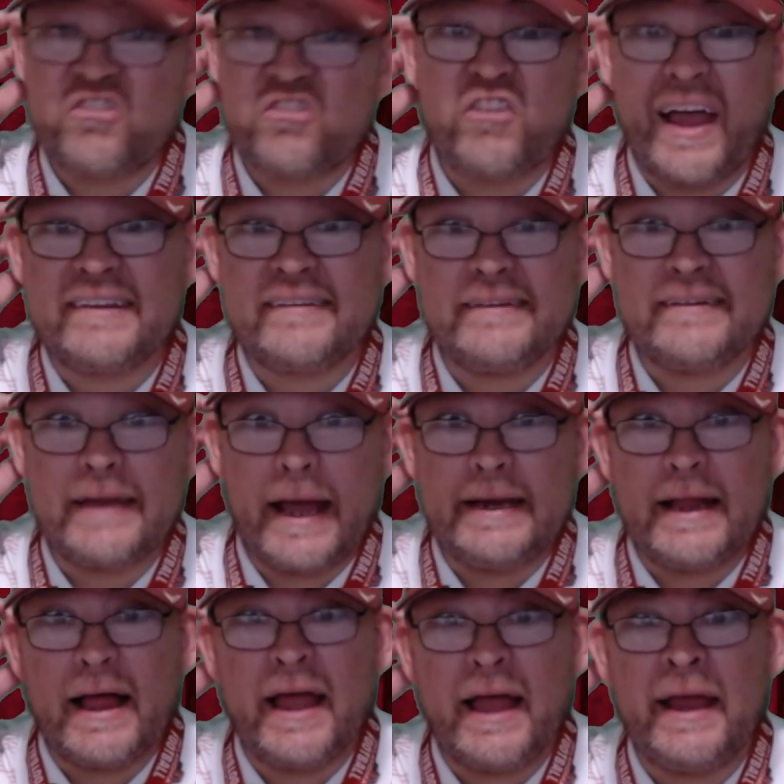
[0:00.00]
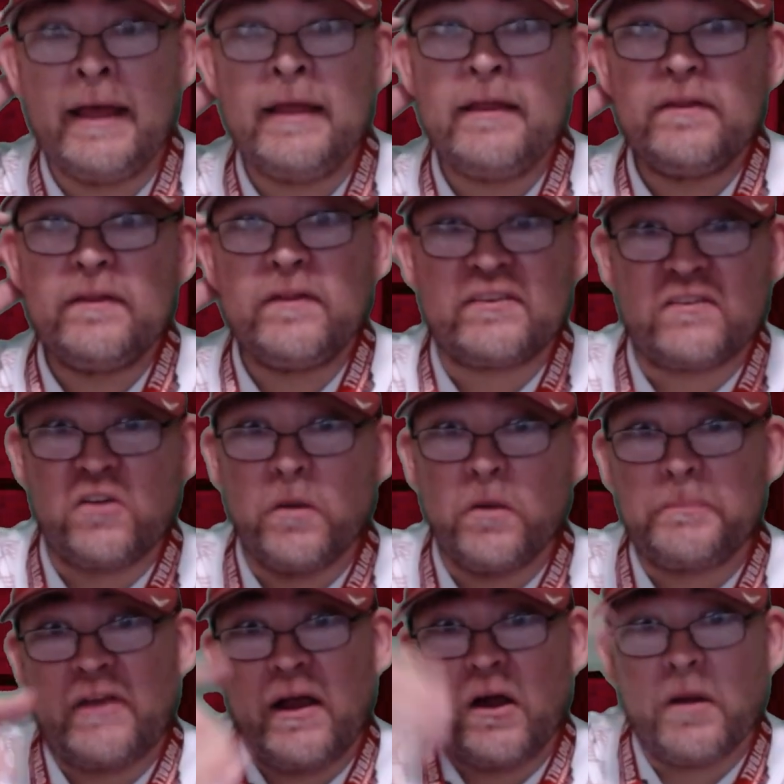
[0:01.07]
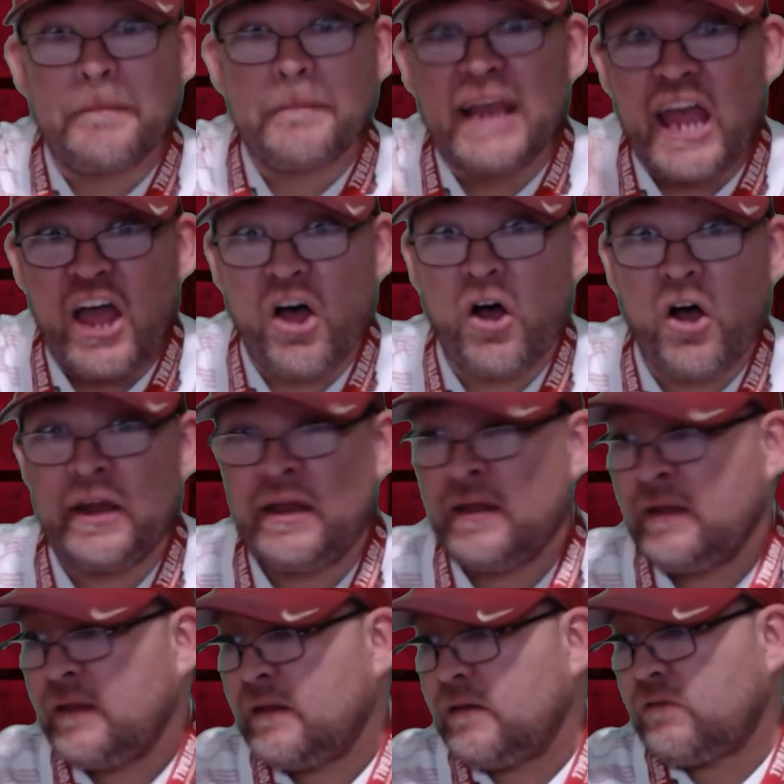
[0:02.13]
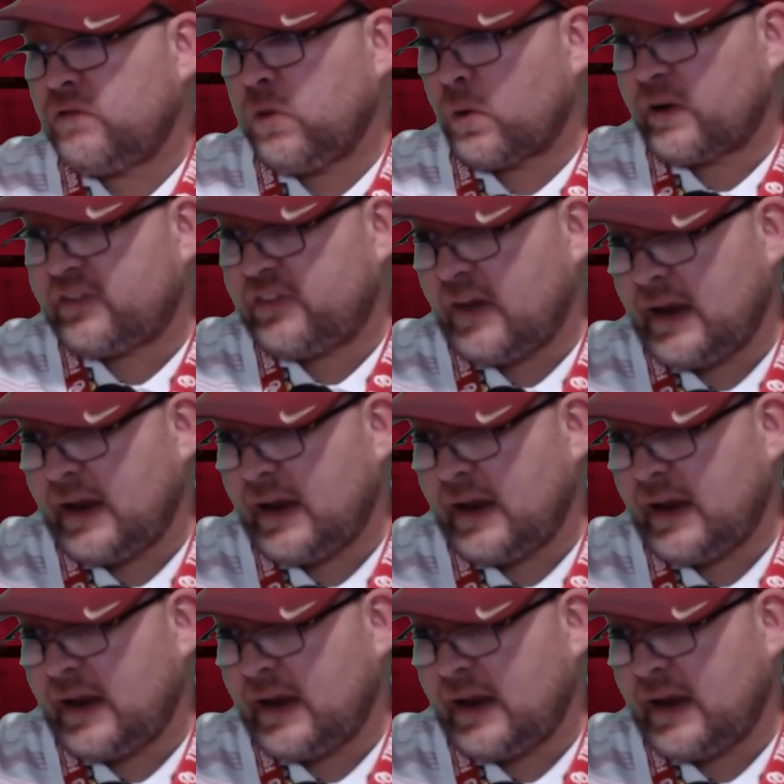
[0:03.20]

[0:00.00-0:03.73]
1999, the Stoops era began. Florida State